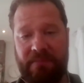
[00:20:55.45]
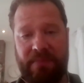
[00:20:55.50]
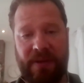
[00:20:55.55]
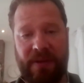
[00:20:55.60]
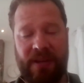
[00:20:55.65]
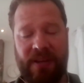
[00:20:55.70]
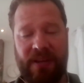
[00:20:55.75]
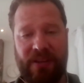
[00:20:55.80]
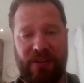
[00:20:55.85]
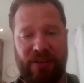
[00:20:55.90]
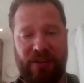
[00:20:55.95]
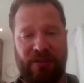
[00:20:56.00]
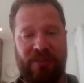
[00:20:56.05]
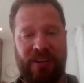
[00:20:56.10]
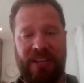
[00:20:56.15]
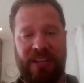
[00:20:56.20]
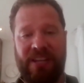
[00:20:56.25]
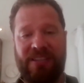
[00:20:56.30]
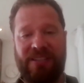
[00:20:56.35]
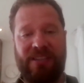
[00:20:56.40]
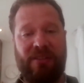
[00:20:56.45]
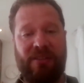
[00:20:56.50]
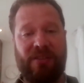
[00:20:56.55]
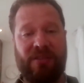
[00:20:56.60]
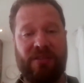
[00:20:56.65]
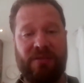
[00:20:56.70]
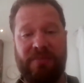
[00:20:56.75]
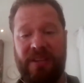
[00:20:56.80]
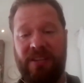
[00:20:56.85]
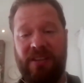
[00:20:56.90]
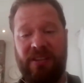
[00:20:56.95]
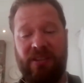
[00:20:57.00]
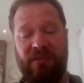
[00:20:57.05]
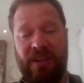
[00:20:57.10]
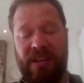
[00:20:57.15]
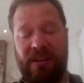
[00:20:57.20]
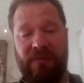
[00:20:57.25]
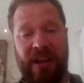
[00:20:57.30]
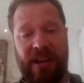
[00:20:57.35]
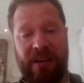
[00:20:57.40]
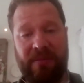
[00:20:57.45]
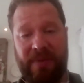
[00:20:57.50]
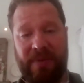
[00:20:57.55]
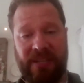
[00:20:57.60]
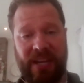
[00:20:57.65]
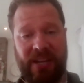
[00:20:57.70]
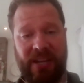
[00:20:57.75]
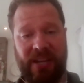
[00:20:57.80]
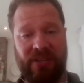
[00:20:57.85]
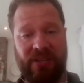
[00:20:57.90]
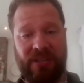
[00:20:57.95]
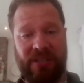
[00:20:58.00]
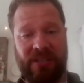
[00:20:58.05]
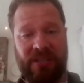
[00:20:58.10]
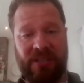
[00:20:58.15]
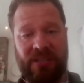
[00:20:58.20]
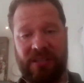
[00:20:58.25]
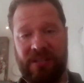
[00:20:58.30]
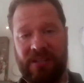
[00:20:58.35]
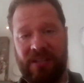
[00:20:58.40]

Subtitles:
but you need social media, you need recommendations.